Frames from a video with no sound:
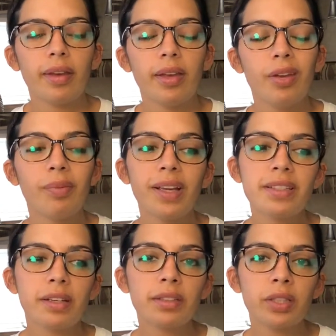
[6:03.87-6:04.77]
You may
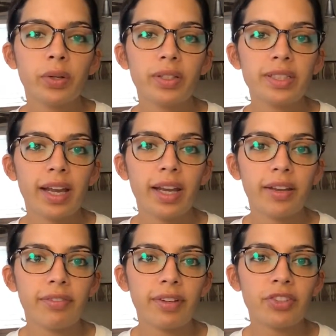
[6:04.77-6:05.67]
start to notice kind
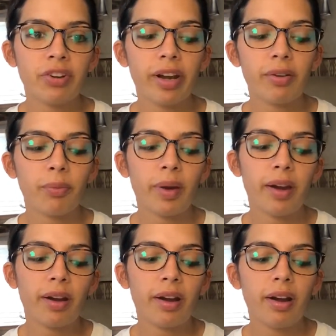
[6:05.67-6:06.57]
of a trend
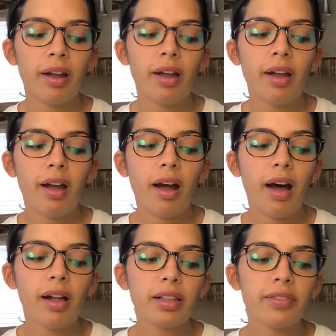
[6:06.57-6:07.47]
where
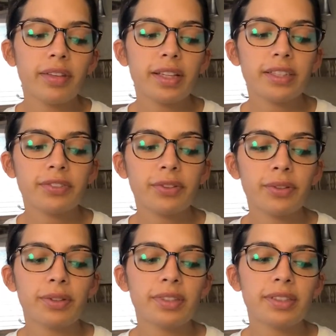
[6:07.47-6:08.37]
all of these
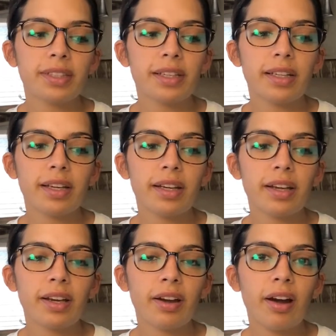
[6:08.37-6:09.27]
foods
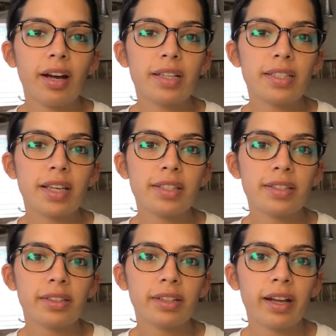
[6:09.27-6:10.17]
cause a
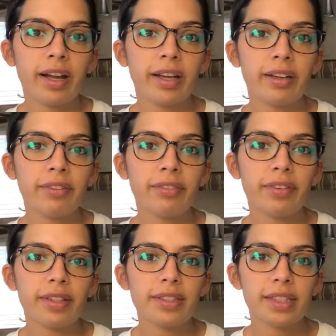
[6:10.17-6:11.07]
certain kind of
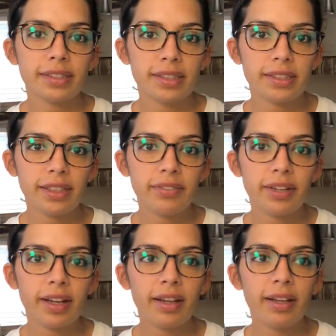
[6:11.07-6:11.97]

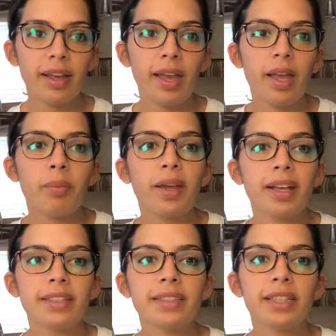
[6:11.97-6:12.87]
sensitivity
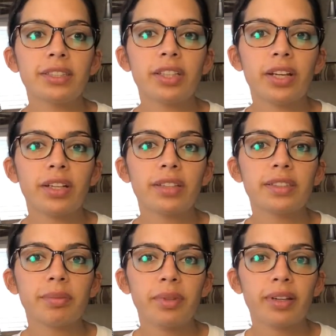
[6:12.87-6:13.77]
because they share
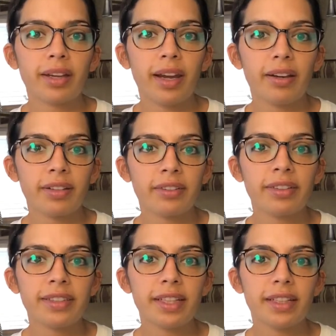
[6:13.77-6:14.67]
similar
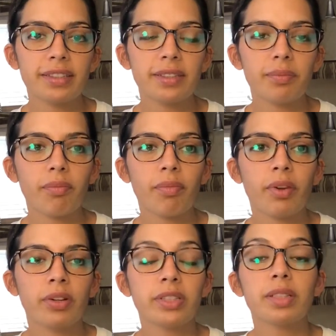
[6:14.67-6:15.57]
characteristics
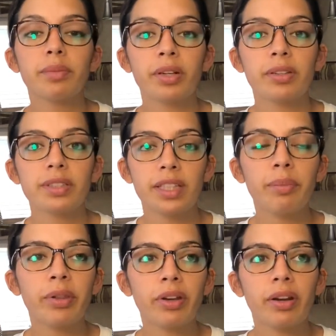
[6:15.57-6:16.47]
or
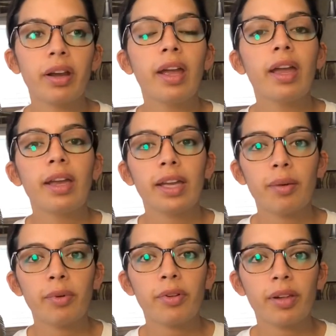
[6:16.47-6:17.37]
similar
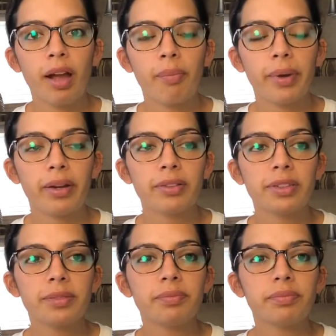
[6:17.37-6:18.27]
chemical compounds.